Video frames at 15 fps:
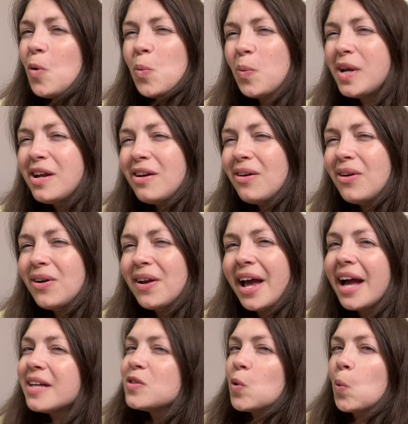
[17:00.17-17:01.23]
weird
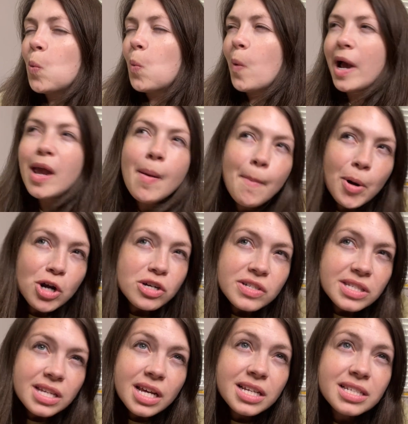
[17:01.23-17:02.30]
as a white
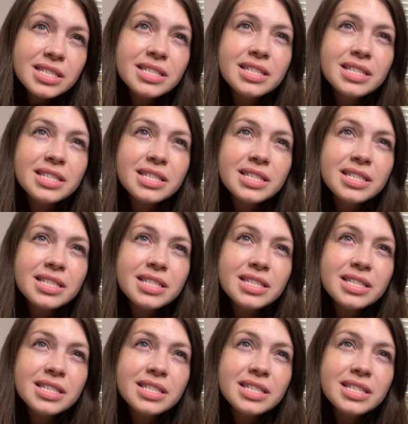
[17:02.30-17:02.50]
person